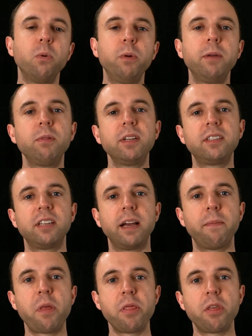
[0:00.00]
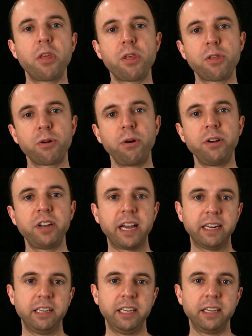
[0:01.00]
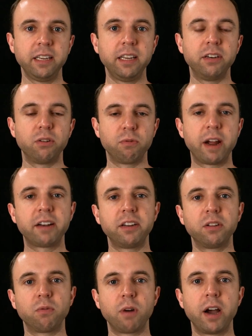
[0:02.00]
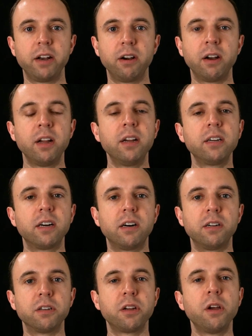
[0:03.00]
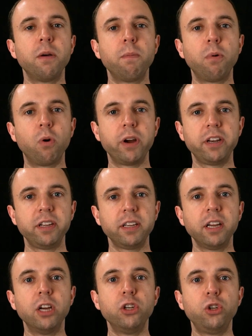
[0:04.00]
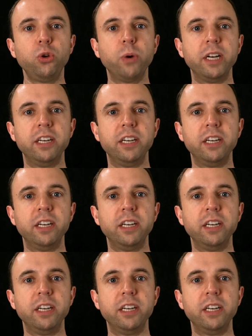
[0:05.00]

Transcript: we will examine the third technique in directing the writer, called pointing to a